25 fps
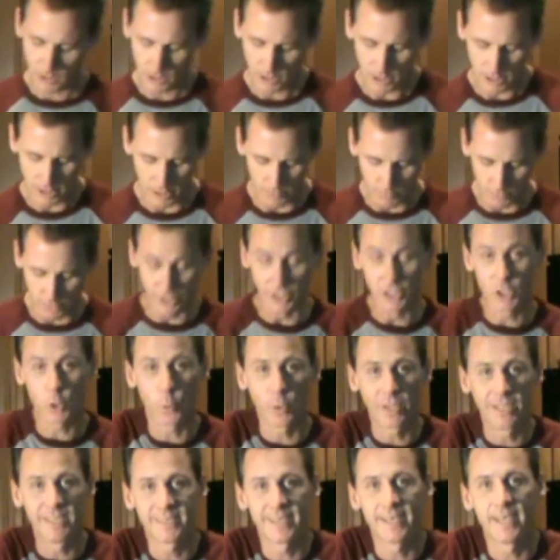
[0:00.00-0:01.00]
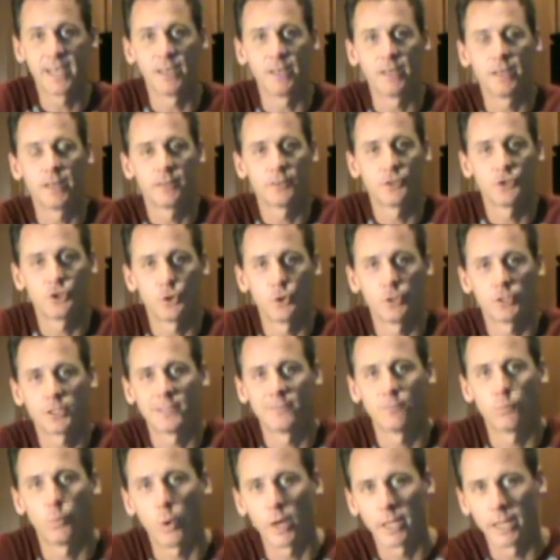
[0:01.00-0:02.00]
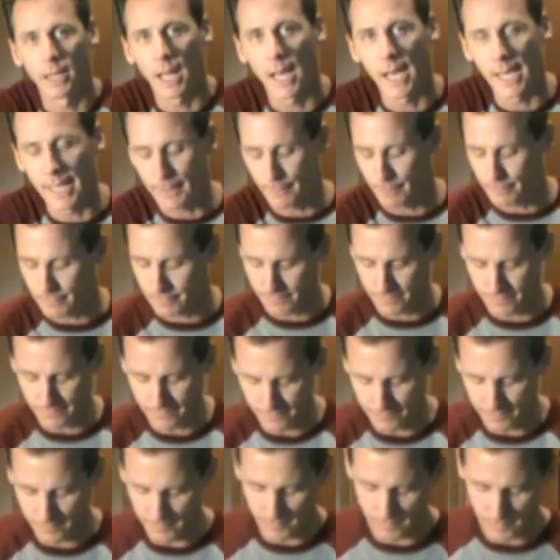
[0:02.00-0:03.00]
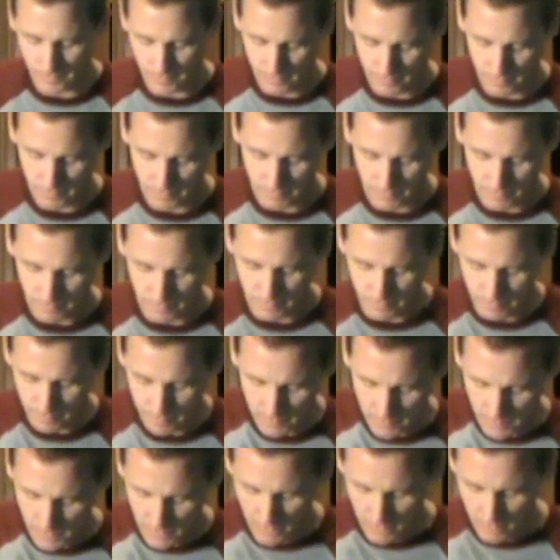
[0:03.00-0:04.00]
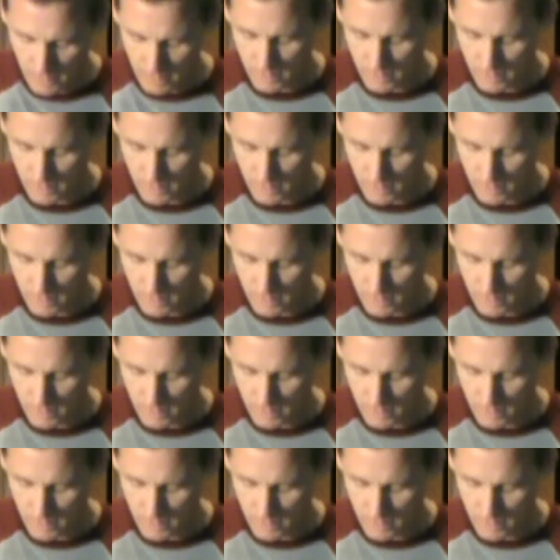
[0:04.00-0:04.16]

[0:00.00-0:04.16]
And then we're going to squeeze in the juice of 1 lime. Get